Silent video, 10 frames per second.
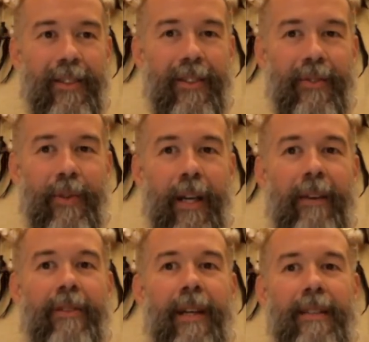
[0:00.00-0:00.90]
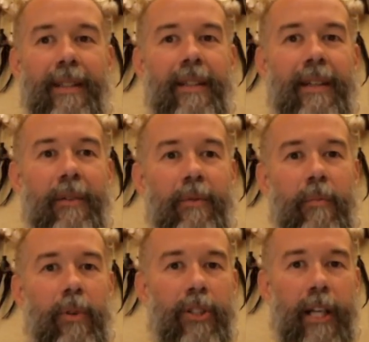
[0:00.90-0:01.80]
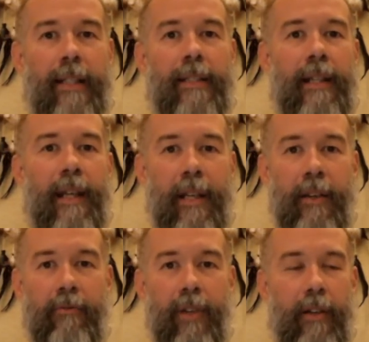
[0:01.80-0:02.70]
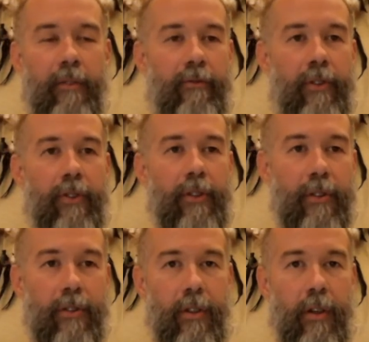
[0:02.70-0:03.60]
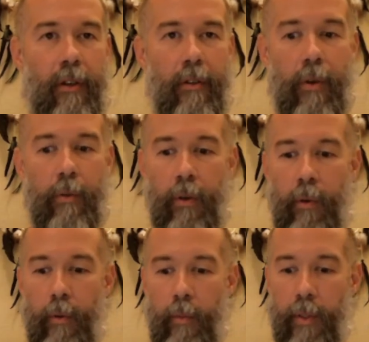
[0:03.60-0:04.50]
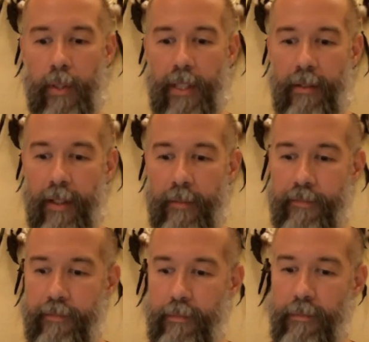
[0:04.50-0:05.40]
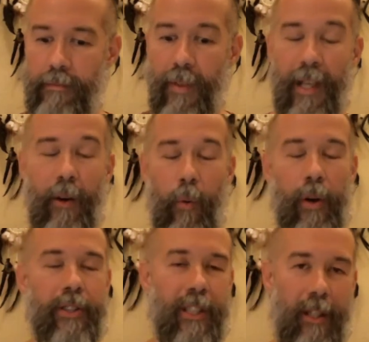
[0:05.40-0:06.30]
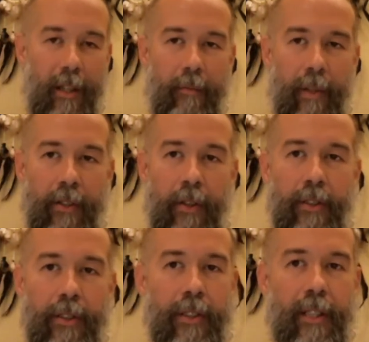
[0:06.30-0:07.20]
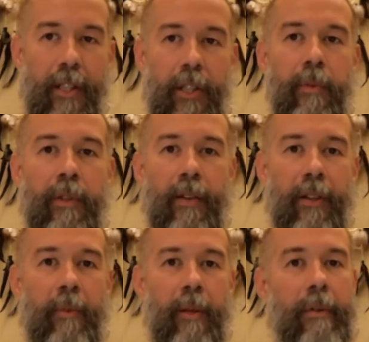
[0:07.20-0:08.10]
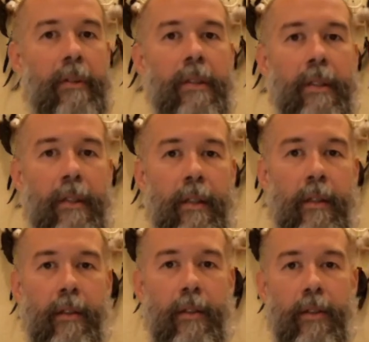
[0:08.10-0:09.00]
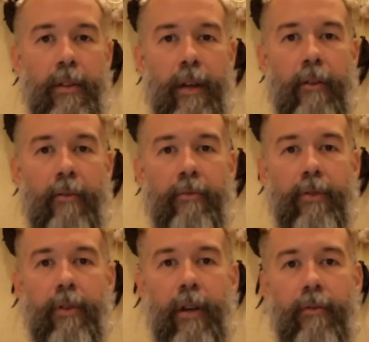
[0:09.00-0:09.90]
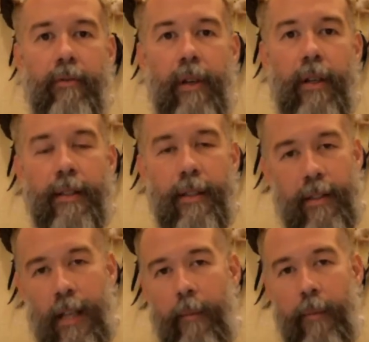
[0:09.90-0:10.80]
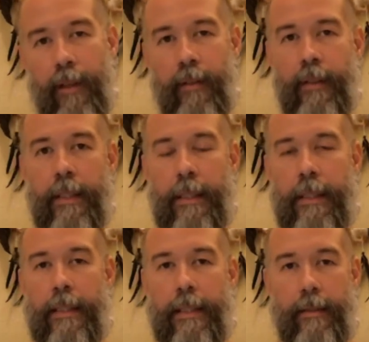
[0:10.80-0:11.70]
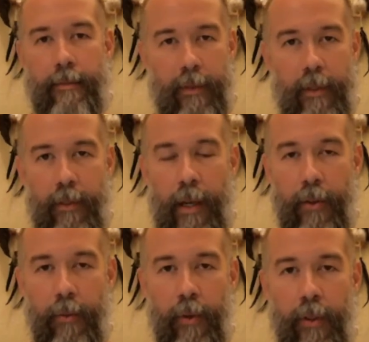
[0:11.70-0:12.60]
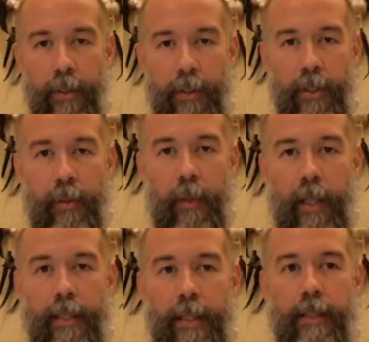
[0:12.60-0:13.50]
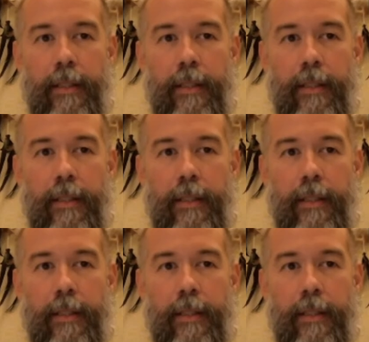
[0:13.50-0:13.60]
We have an idea that we're projecting, and it filters what we're perceiving. At worst, it turns into dehumanizing people. It's happening around the world in certain places,